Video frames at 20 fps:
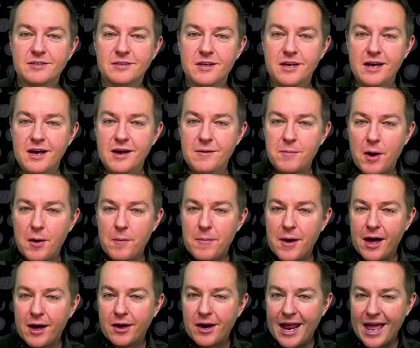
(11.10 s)

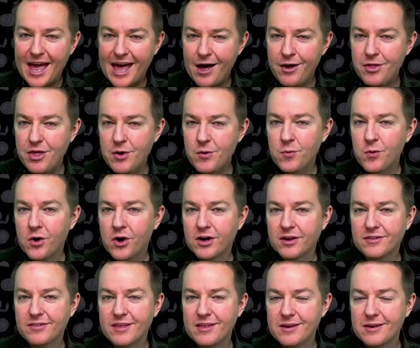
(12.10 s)
about how they
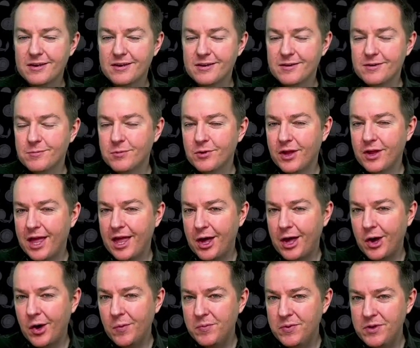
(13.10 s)
work that will
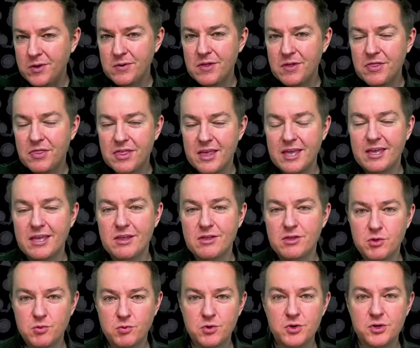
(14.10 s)
help you in thinking
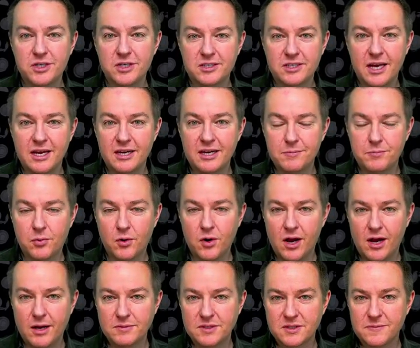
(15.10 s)
through designing
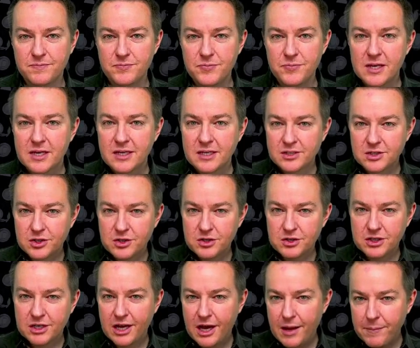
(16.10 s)
prompts. So there's
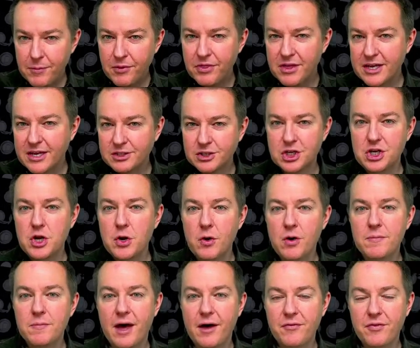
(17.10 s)
a couple things to know
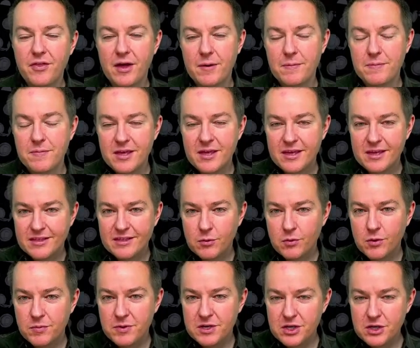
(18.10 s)
about them that
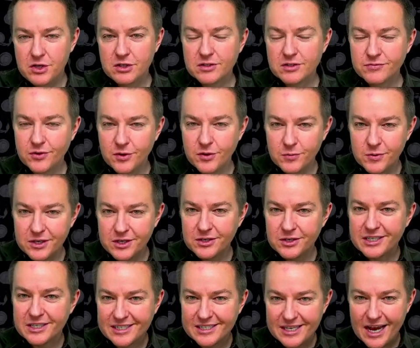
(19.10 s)
will be useful when you're
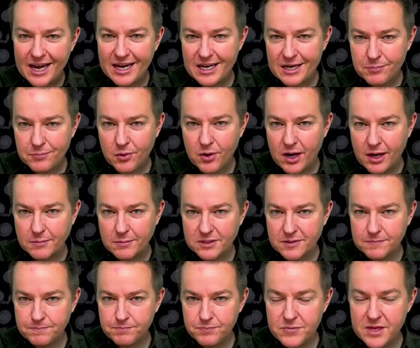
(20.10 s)
designing prompts.
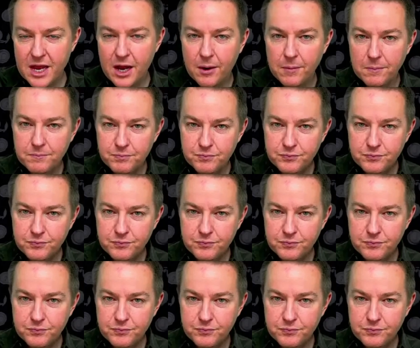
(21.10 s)
Now,